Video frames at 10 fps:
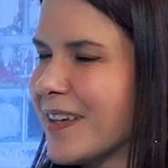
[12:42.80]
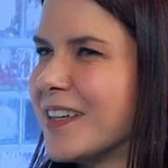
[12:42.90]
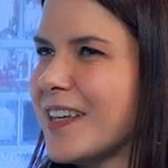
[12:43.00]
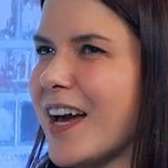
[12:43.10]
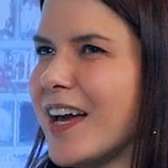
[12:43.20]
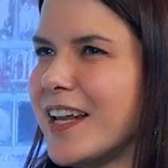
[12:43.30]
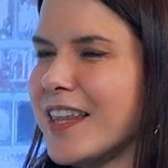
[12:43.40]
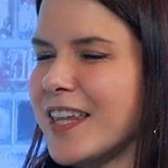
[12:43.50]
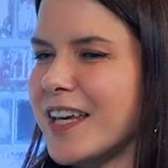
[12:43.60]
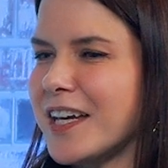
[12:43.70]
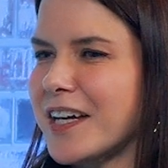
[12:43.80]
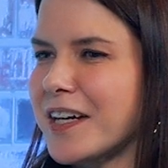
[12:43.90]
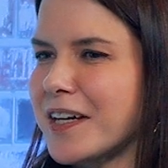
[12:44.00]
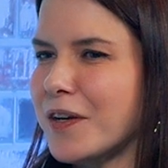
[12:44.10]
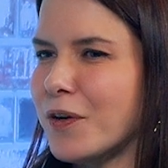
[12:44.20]
Yeah, and I think
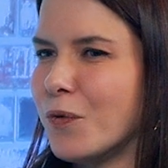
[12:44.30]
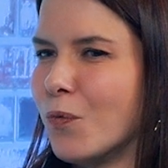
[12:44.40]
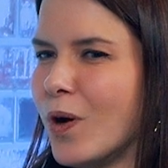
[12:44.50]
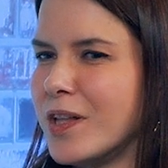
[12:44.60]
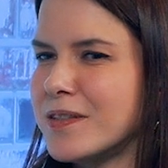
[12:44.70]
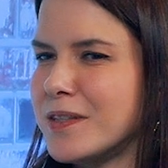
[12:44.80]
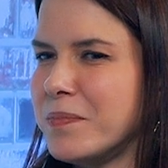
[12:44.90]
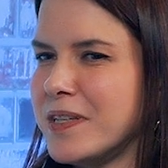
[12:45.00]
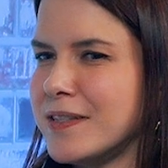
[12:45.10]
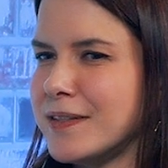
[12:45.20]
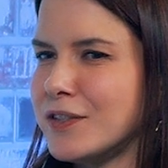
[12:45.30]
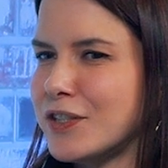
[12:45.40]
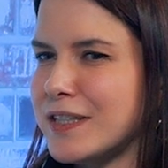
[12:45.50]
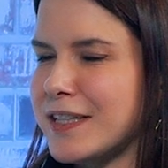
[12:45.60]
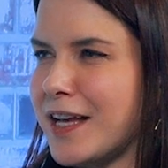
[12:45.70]
once the business
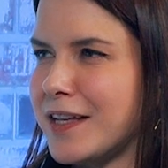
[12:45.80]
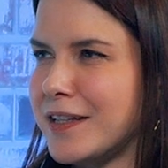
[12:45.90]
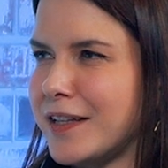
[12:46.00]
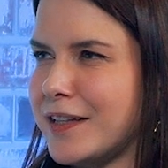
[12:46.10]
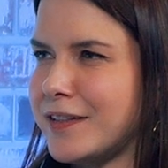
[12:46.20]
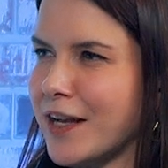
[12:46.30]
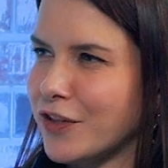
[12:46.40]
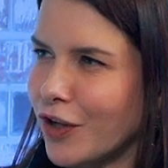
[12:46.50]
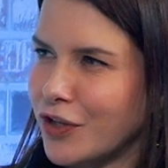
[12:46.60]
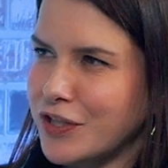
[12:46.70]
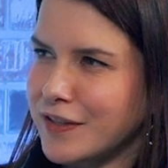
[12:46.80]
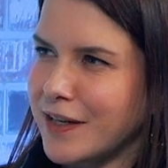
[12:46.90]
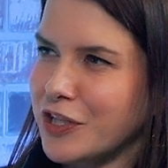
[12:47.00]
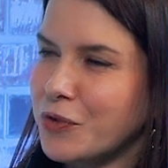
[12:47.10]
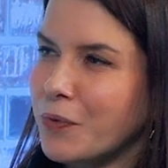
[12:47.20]
understands that the technology is there to